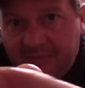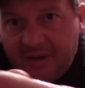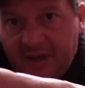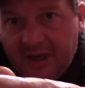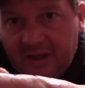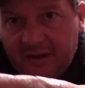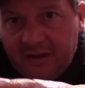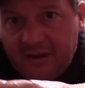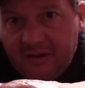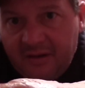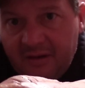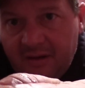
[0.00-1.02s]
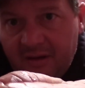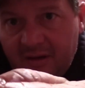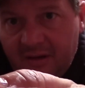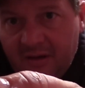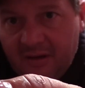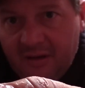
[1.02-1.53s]
of the head.
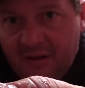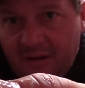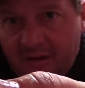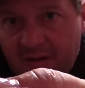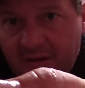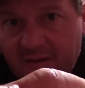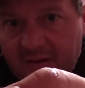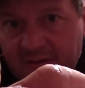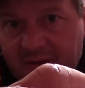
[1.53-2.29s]
Nose